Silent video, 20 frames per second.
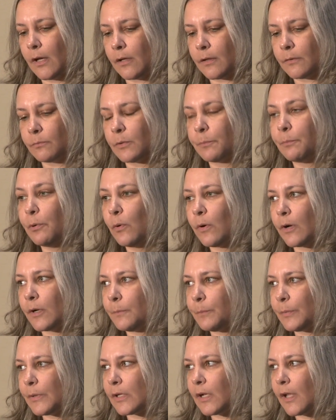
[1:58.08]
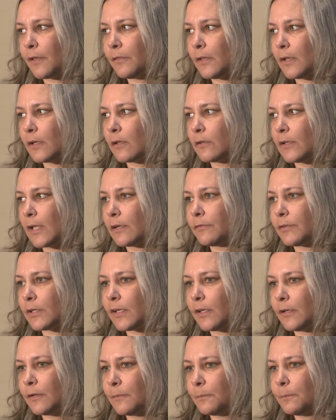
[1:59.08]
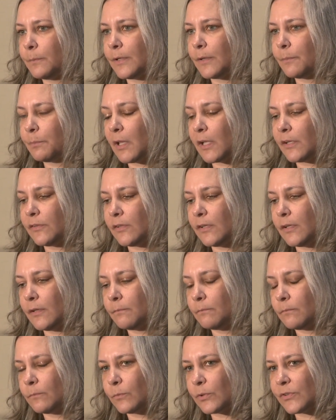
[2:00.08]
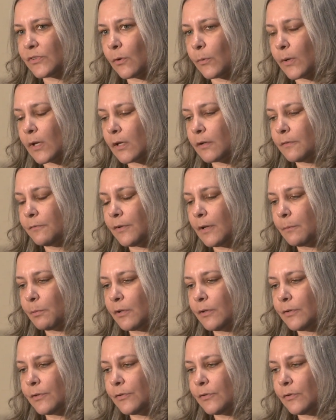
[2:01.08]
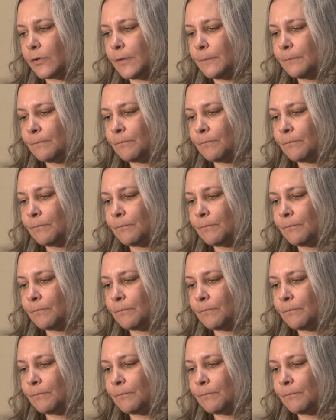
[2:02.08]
report, but I think a lot of it can be applied to what's going on in the vapor industry.